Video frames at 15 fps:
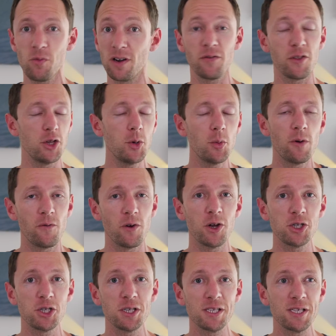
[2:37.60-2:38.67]
one of the newer
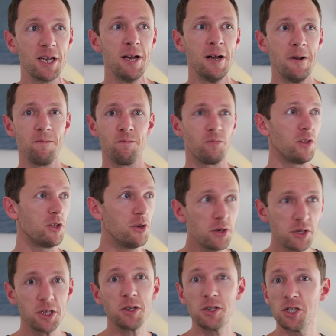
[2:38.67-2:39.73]
versions
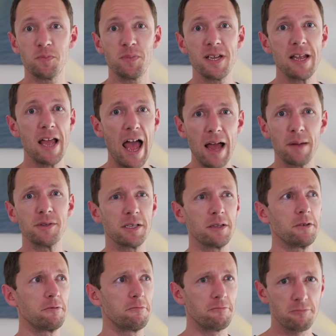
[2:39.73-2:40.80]
used to just be
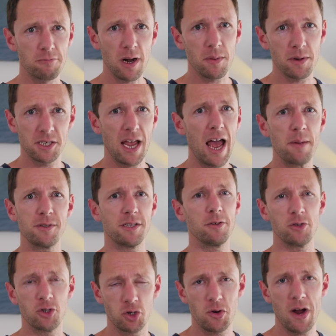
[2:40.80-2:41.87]
absolute rubbish,
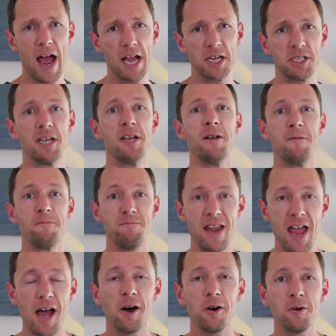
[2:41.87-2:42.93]
absolute trash.
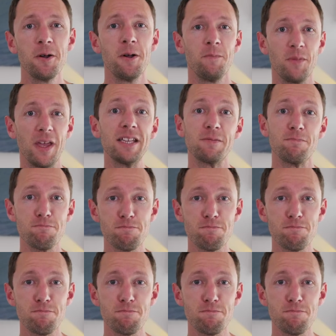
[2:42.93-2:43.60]
Now, it's